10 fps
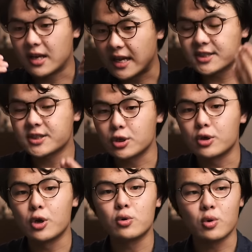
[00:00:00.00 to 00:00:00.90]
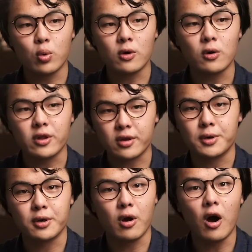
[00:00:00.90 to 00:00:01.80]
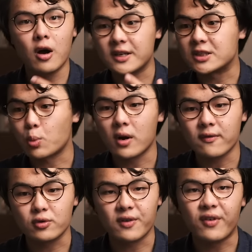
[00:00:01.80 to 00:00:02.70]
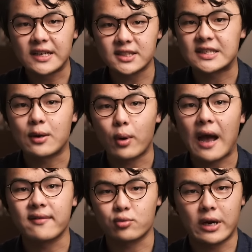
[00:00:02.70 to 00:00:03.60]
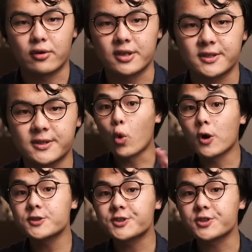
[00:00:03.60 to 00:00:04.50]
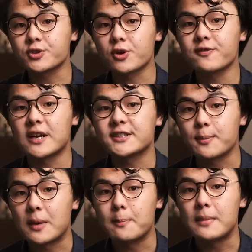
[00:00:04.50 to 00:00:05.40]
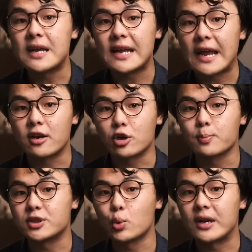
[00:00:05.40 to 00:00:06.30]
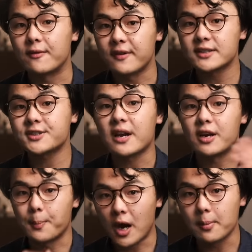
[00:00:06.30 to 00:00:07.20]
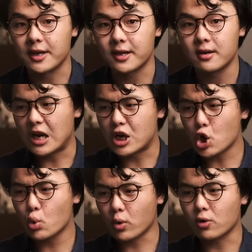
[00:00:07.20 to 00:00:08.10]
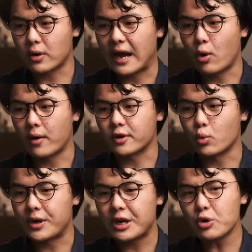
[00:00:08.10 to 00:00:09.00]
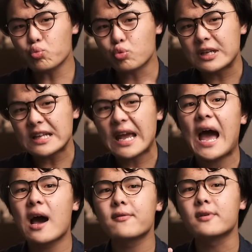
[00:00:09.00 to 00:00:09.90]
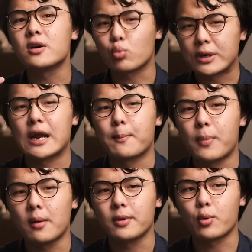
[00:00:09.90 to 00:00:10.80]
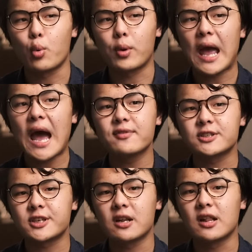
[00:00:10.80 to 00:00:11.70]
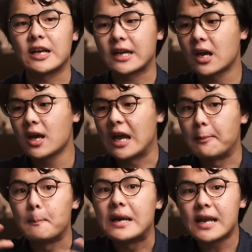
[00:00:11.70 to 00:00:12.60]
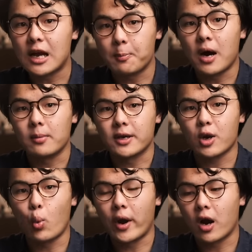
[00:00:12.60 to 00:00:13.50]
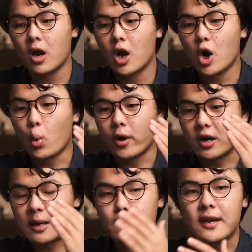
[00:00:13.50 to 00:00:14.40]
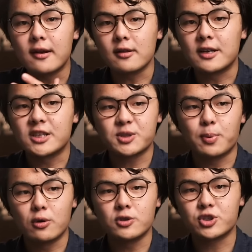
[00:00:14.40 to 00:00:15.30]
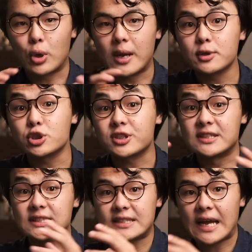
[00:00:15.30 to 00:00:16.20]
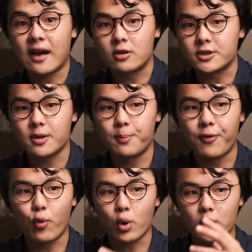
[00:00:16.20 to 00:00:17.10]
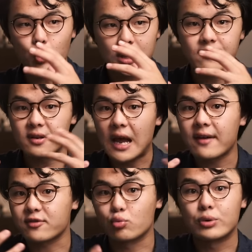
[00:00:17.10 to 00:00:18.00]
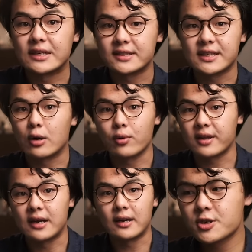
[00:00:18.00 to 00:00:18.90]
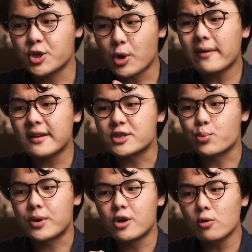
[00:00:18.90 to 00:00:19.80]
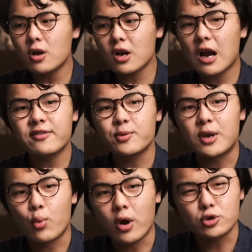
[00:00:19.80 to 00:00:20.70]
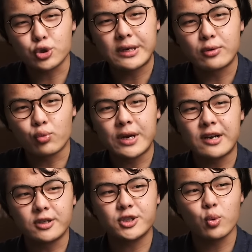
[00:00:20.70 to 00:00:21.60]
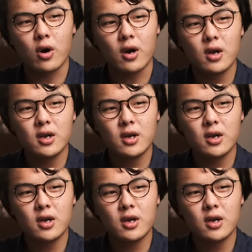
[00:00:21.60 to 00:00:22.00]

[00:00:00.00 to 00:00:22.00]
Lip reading: gets to know the world through all these wonderful devices that we have around us. Words served as the main mediator between events and the public. In our world, however, we don't really have a reading public. What we have is kind of like a media public where we're immediately exposed to images and sounds before we even have to read a single thing. So nowadays, we no longer have to be well-trained readers or